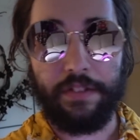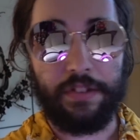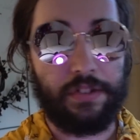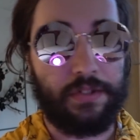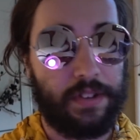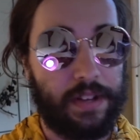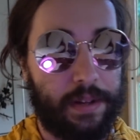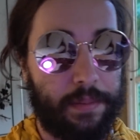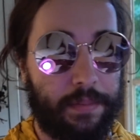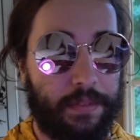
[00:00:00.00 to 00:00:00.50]

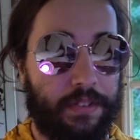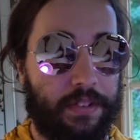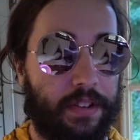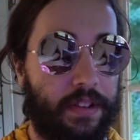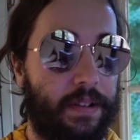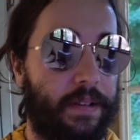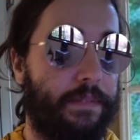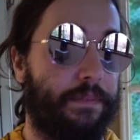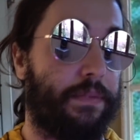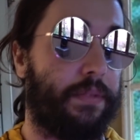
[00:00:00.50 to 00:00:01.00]
streams.
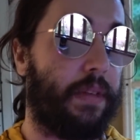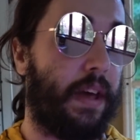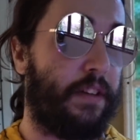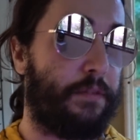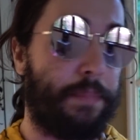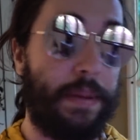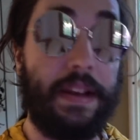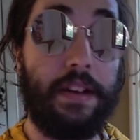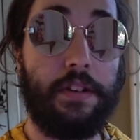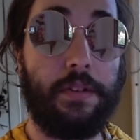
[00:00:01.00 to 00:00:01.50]
I've
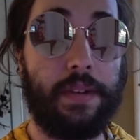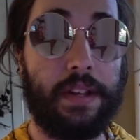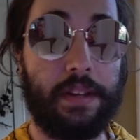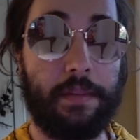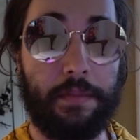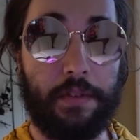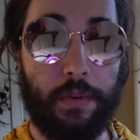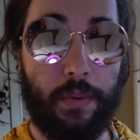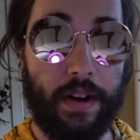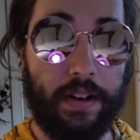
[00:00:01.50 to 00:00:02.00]
been doing them
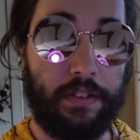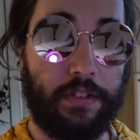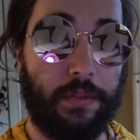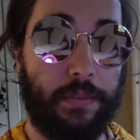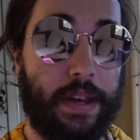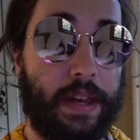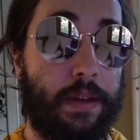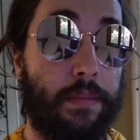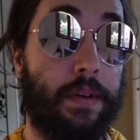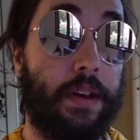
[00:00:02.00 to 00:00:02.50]
twice a
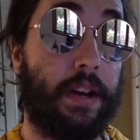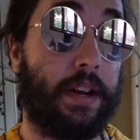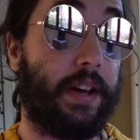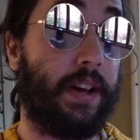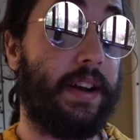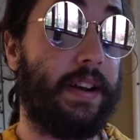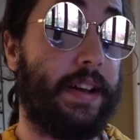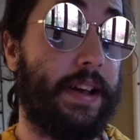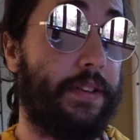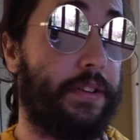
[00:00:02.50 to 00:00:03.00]
week. I'm going to cut
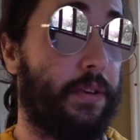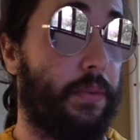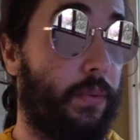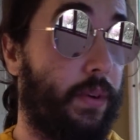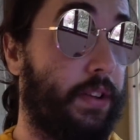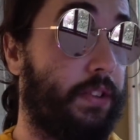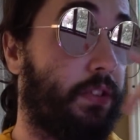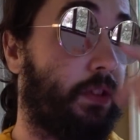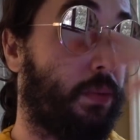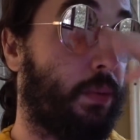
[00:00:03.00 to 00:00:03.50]
it down to
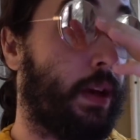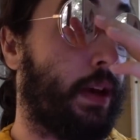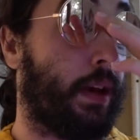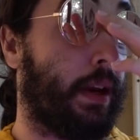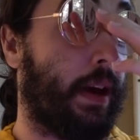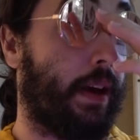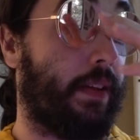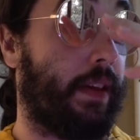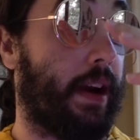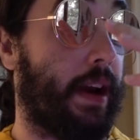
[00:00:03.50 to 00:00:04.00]
once a week
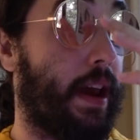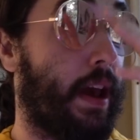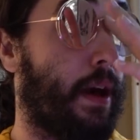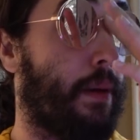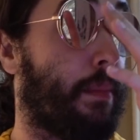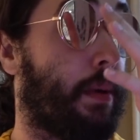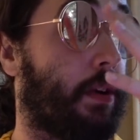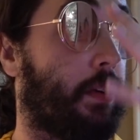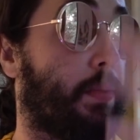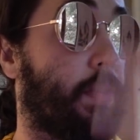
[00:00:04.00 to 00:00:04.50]
now that I am
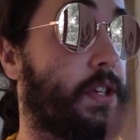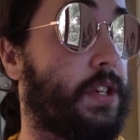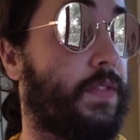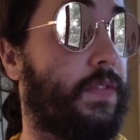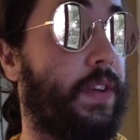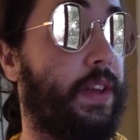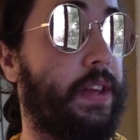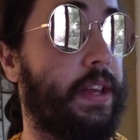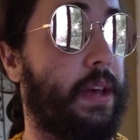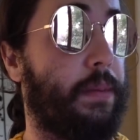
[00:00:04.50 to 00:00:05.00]
a Twitch
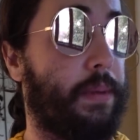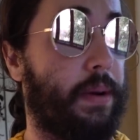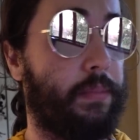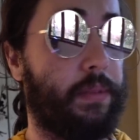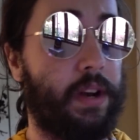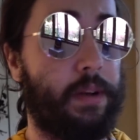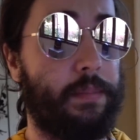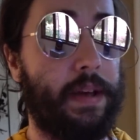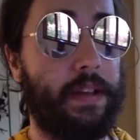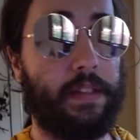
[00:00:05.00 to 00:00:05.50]
affiliate, but I'm going
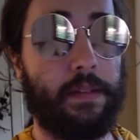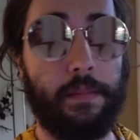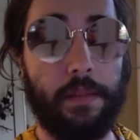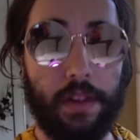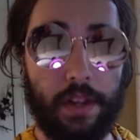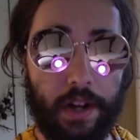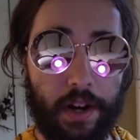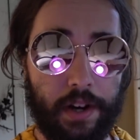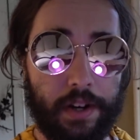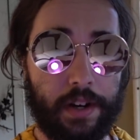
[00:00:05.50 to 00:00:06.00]
to make them
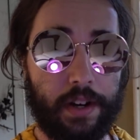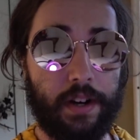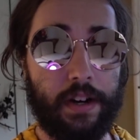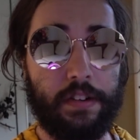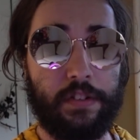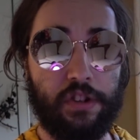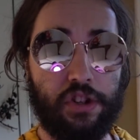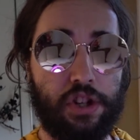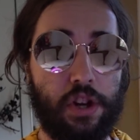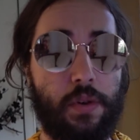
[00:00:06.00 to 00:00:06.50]
longer. It's
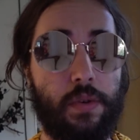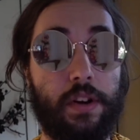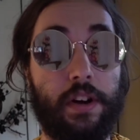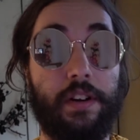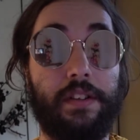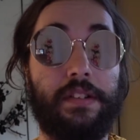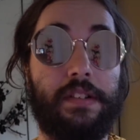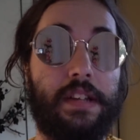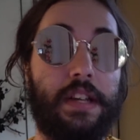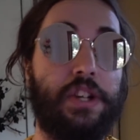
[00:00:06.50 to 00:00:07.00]
a show
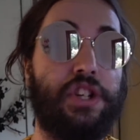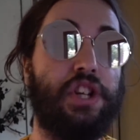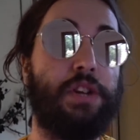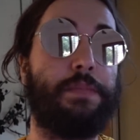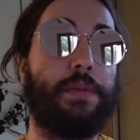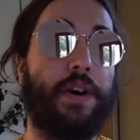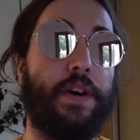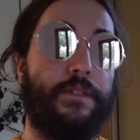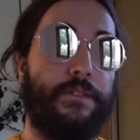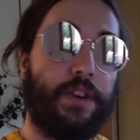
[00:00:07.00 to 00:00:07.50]
called
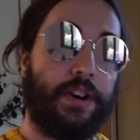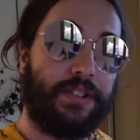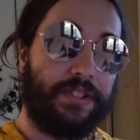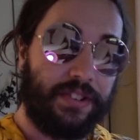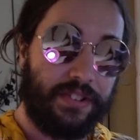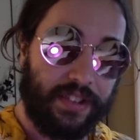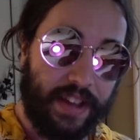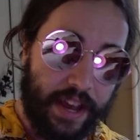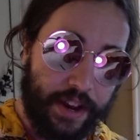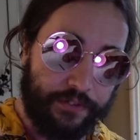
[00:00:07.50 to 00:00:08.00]
Digibro
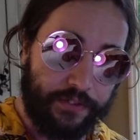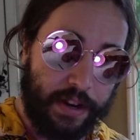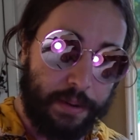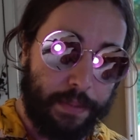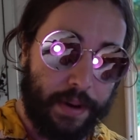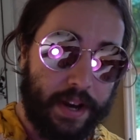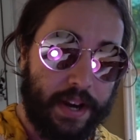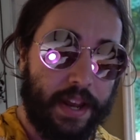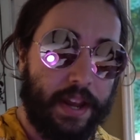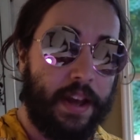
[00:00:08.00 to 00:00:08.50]
versus
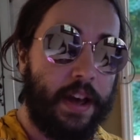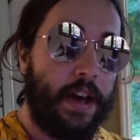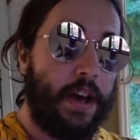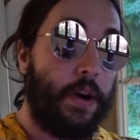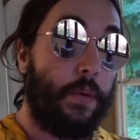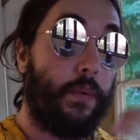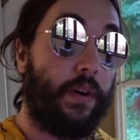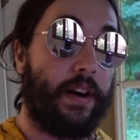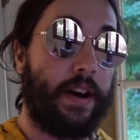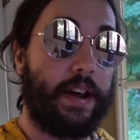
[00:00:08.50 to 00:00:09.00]
Everybody,
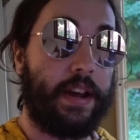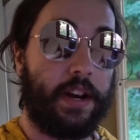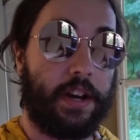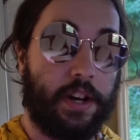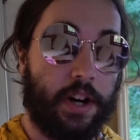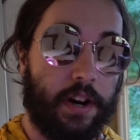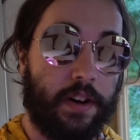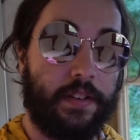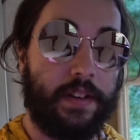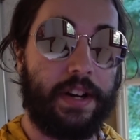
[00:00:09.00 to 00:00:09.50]
where I
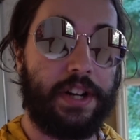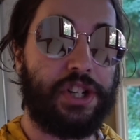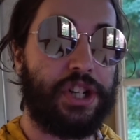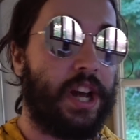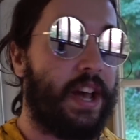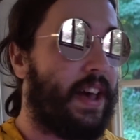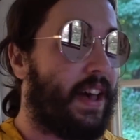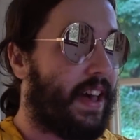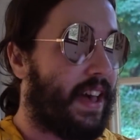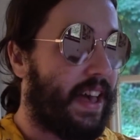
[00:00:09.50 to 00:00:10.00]
encourage
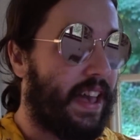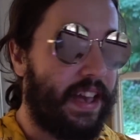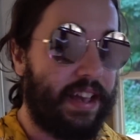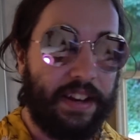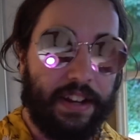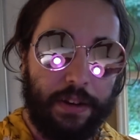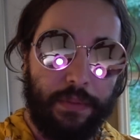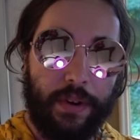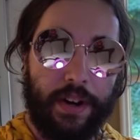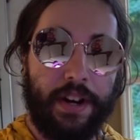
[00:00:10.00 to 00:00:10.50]

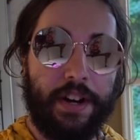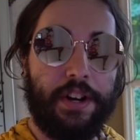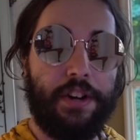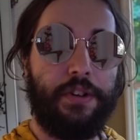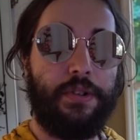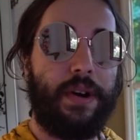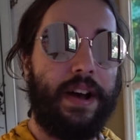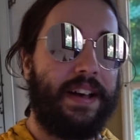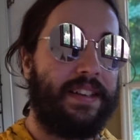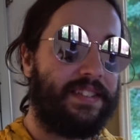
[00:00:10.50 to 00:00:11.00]
anyone
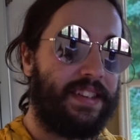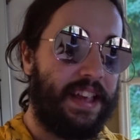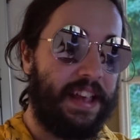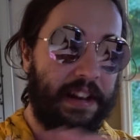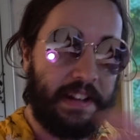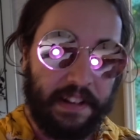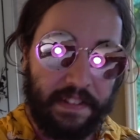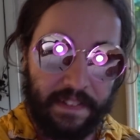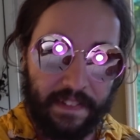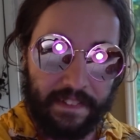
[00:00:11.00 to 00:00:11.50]
who has
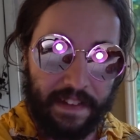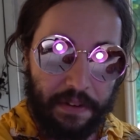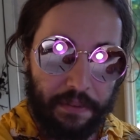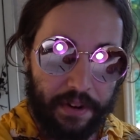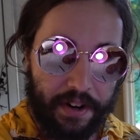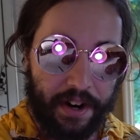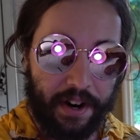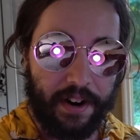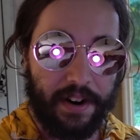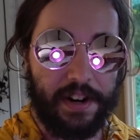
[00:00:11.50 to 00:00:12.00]
anything they
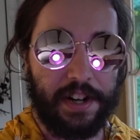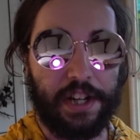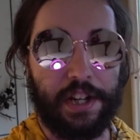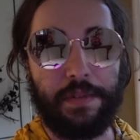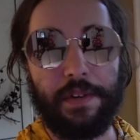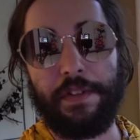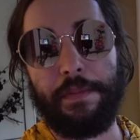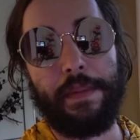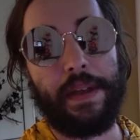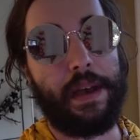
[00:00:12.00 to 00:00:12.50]
want to argue
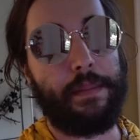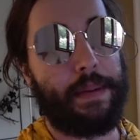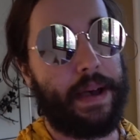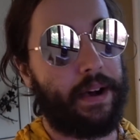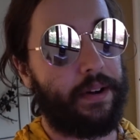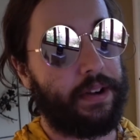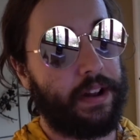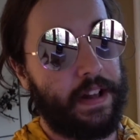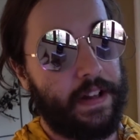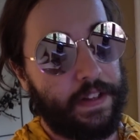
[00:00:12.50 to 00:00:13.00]
with me
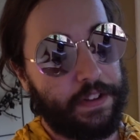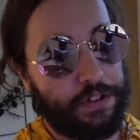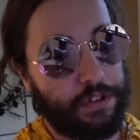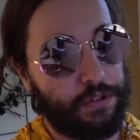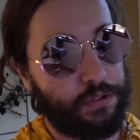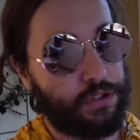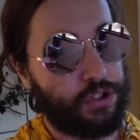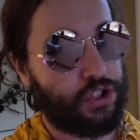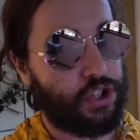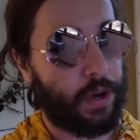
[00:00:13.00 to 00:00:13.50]
about
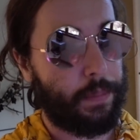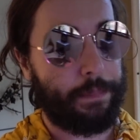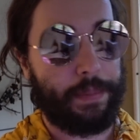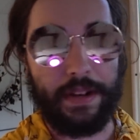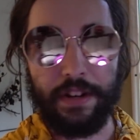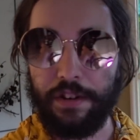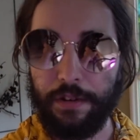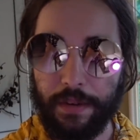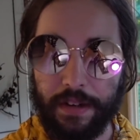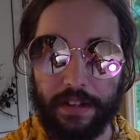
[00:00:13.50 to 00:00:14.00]
to jump
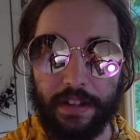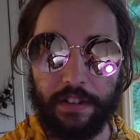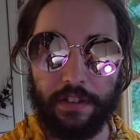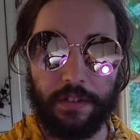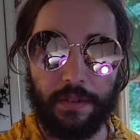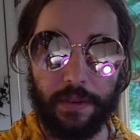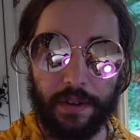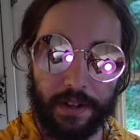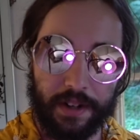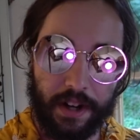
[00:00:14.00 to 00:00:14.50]
into a
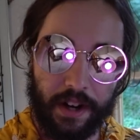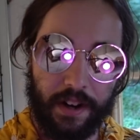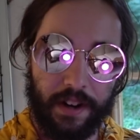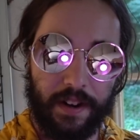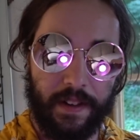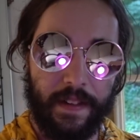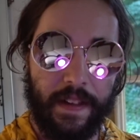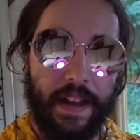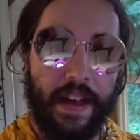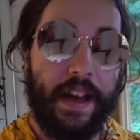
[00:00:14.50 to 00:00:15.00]
Discord
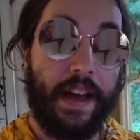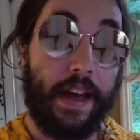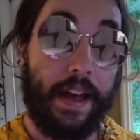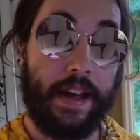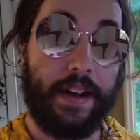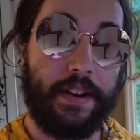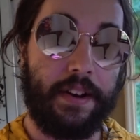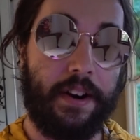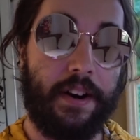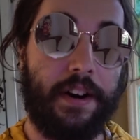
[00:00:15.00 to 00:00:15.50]
call
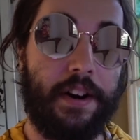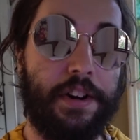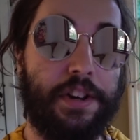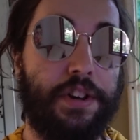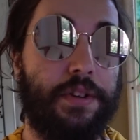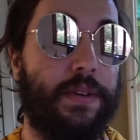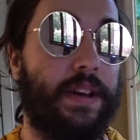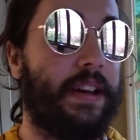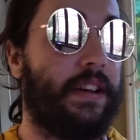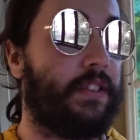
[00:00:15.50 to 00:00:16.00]
and
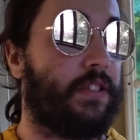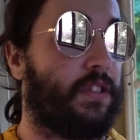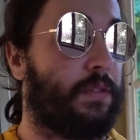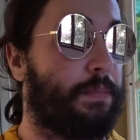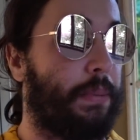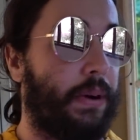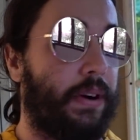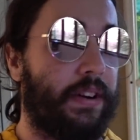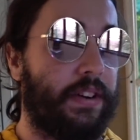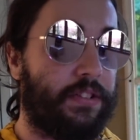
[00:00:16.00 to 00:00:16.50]
argue. It has
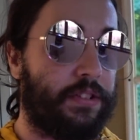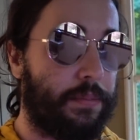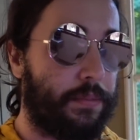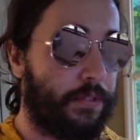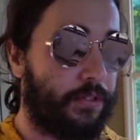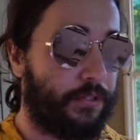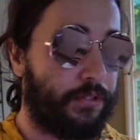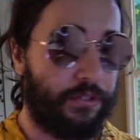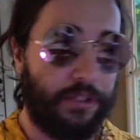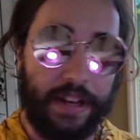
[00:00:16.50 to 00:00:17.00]
spawned
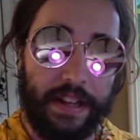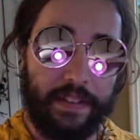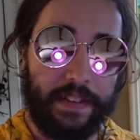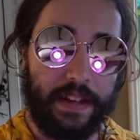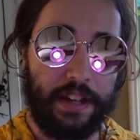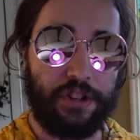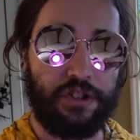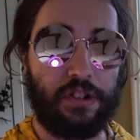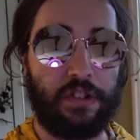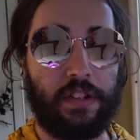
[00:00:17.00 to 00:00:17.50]
some really
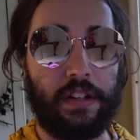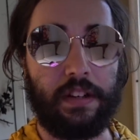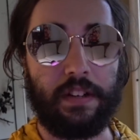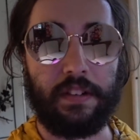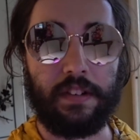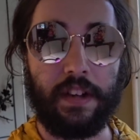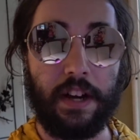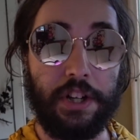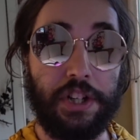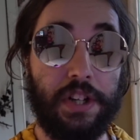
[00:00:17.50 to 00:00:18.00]
interesting
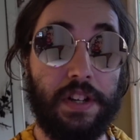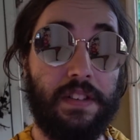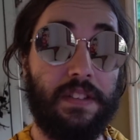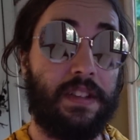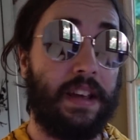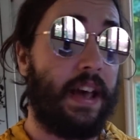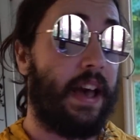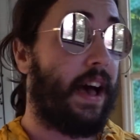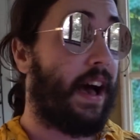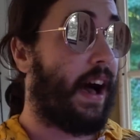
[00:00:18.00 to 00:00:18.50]
discussions.
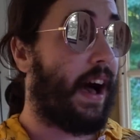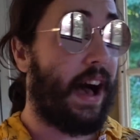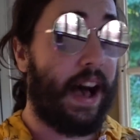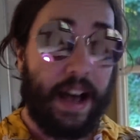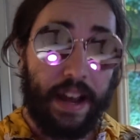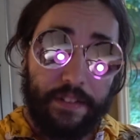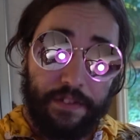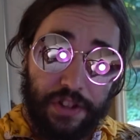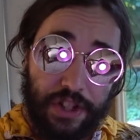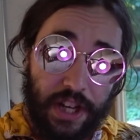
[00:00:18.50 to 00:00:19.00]

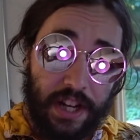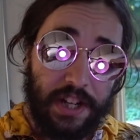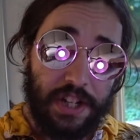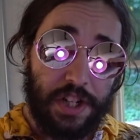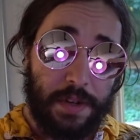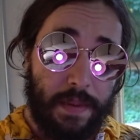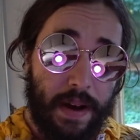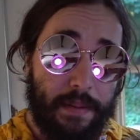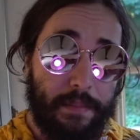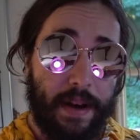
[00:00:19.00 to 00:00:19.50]
I've
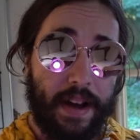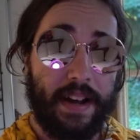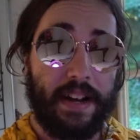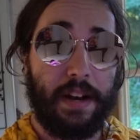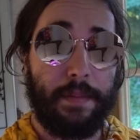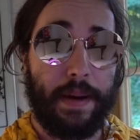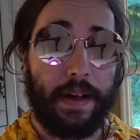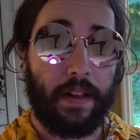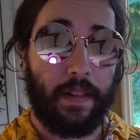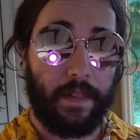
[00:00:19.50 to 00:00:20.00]
changed my mind
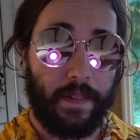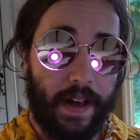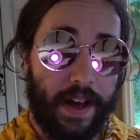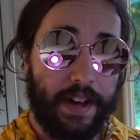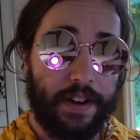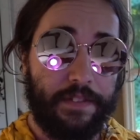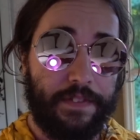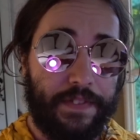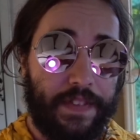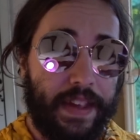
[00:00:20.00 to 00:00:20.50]
about a lot
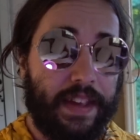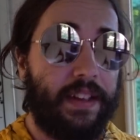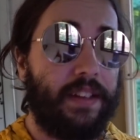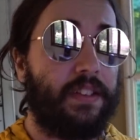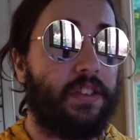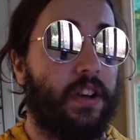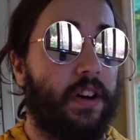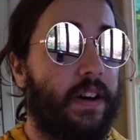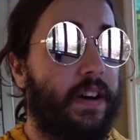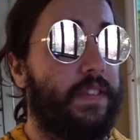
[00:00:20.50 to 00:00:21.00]
of
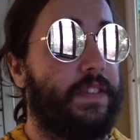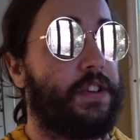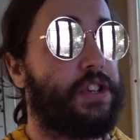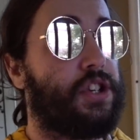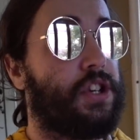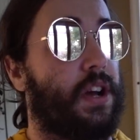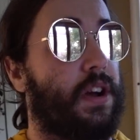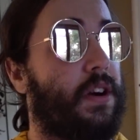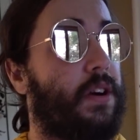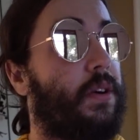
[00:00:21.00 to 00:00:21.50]
things on the
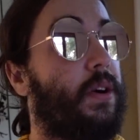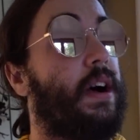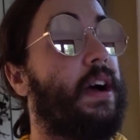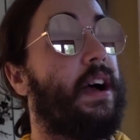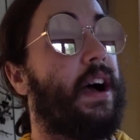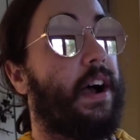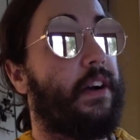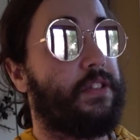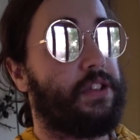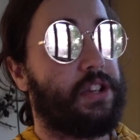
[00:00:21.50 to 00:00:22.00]
show.
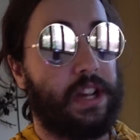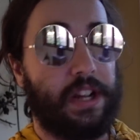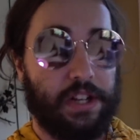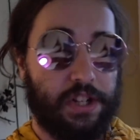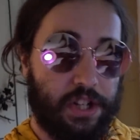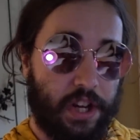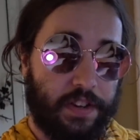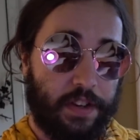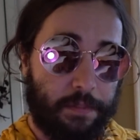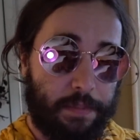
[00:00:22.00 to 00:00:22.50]
I've changed
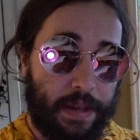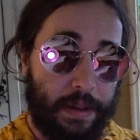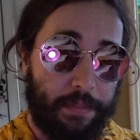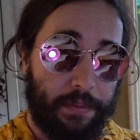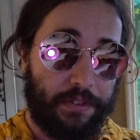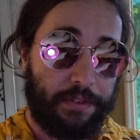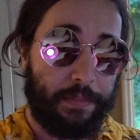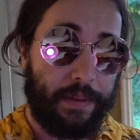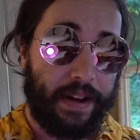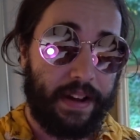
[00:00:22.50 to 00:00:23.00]
other
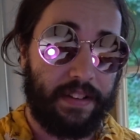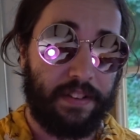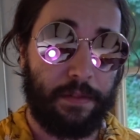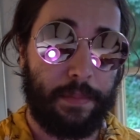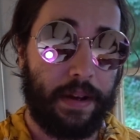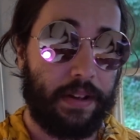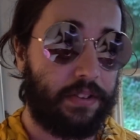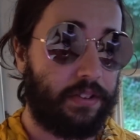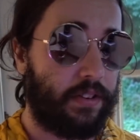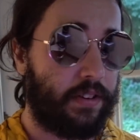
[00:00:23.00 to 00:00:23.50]
people's minds
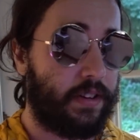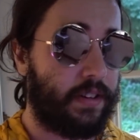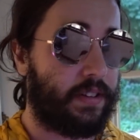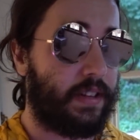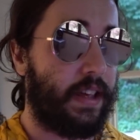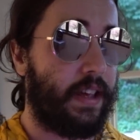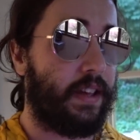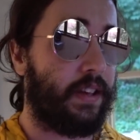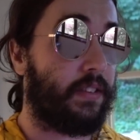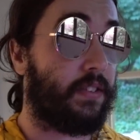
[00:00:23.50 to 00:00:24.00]
about certain
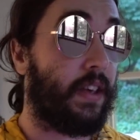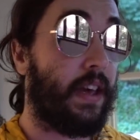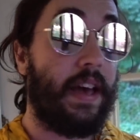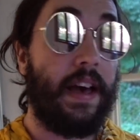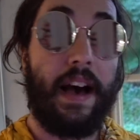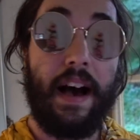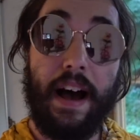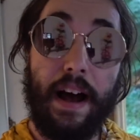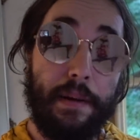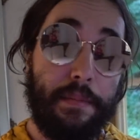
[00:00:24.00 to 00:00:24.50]
things.
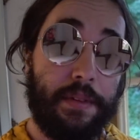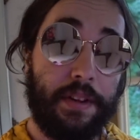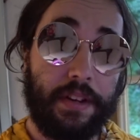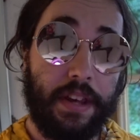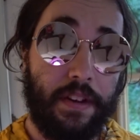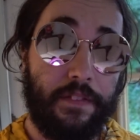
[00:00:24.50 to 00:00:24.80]
I'm looking